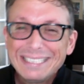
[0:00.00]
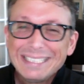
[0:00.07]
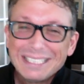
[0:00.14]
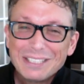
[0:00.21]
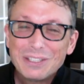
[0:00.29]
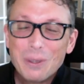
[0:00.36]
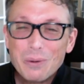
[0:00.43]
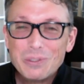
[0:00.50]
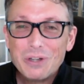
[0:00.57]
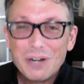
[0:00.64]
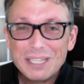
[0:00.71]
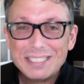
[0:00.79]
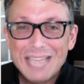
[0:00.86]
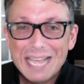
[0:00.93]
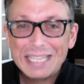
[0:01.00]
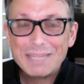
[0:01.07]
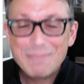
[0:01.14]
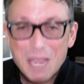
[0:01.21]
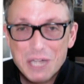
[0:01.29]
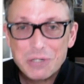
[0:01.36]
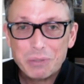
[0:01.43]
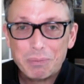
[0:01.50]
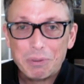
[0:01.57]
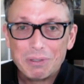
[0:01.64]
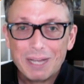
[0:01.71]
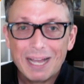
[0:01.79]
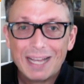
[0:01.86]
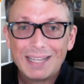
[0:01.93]
those aren't exactly measurable.
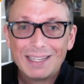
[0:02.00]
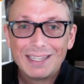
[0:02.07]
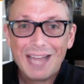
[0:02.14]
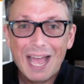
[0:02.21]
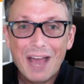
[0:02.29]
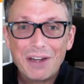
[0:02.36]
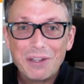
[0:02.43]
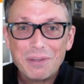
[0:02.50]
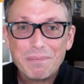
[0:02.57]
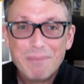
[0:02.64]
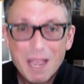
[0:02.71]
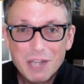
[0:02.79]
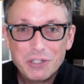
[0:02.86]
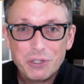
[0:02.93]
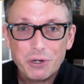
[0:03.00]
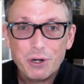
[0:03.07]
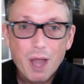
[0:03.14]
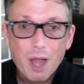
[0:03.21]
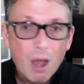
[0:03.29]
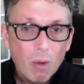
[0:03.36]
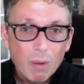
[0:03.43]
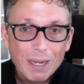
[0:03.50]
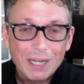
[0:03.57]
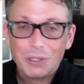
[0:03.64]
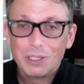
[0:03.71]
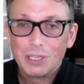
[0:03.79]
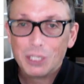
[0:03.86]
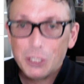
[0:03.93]
How do you measure knowing
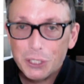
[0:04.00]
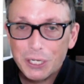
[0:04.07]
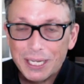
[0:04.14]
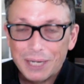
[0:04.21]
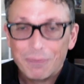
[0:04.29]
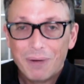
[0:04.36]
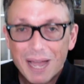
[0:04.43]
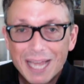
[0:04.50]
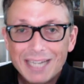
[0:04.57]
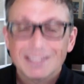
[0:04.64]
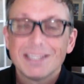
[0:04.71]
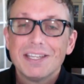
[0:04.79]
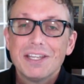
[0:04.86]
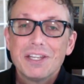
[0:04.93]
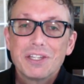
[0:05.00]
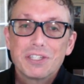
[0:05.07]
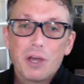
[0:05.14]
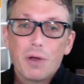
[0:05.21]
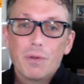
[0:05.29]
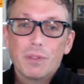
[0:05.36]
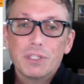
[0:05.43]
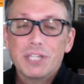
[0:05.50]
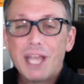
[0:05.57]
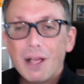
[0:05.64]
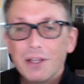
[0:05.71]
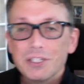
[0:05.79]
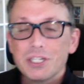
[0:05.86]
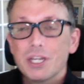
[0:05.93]
or learning, right? So the
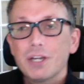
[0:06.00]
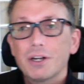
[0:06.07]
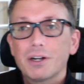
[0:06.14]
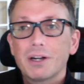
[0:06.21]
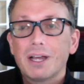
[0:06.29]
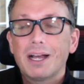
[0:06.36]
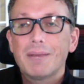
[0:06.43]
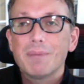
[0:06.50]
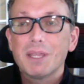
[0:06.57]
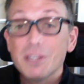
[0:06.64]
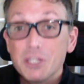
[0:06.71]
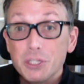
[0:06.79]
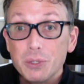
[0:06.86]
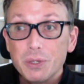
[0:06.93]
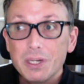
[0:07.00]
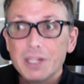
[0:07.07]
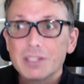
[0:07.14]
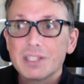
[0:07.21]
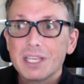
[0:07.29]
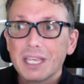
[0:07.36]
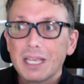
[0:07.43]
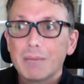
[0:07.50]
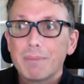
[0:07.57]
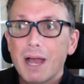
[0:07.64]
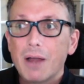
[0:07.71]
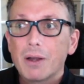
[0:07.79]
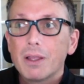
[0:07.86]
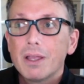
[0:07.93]
challenge here in this unit is thinking
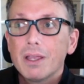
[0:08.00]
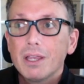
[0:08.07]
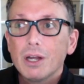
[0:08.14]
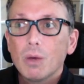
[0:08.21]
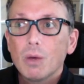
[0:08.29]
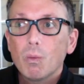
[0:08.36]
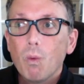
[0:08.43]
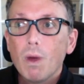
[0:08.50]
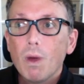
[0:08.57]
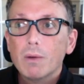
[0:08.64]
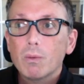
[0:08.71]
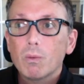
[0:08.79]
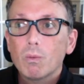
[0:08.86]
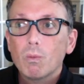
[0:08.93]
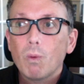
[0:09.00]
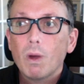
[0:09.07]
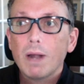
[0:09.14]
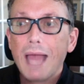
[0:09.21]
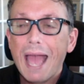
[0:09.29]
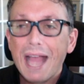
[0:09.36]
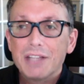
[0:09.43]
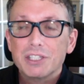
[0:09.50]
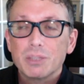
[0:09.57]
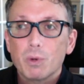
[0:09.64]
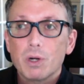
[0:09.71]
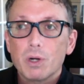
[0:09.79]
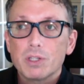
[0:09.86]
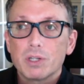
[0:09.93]
about, what action
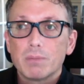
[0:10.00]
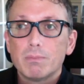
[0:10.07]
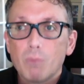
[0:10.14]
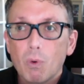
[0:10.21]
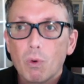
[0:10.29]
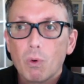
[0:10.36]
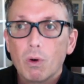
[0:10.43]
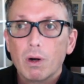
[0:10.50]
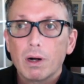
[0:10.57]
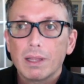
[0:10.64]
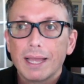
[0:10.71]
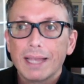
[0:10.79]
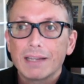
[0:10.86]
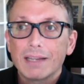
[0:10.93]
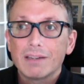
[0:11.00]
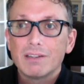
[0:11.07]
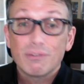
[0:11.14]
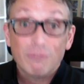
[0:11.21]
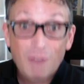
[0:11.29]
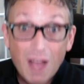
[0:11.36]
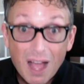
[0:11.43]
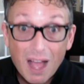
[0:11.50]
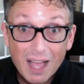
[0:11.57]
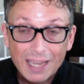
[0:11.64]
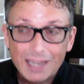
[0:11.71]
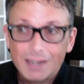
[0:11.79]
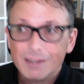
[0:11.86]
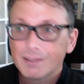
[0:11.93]
words are more like
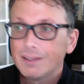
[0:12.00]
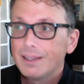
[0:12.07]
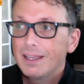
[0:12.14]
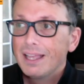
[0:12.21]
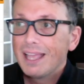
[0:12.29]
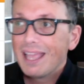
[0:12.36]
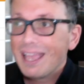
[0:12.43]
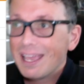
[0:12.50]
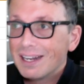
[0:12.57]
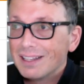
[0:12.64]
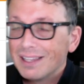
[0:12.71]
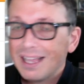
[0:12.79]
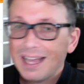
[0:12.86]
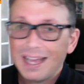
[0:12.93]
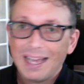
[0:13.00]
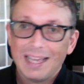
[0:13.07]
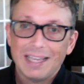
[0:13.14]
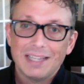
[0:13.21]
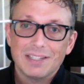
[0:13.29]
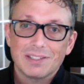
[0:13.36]
define, analyze,